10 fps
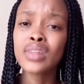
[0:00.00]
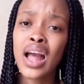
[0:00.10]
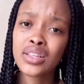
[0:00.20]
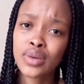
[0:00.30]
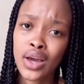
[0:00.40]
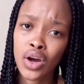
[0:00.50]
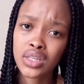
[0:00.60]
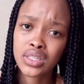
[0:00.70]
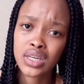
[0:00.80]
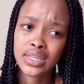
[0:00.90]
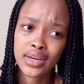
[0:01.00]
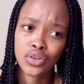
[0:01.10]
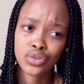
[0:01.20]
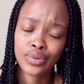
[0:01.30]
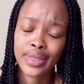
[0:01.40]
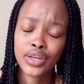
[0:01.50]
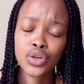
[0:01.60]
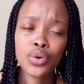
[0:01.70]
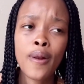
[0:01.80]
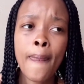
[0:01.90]
That's when I got diagnosed with
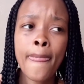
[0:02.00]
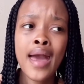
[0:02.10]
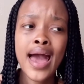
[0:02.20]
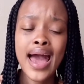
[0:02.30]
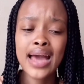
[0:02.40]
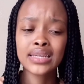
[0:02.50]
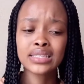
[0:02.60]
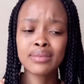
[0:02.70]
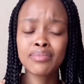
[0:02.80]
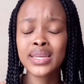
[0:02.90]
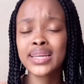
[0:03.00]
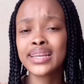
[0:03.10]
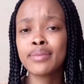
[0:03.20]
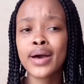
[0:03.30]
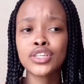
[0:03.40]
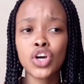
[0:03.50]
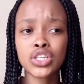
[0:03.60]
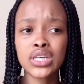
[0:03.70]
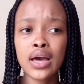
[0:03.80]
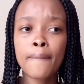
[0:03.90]
endo. And immediately my
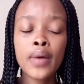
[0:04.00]
doctor,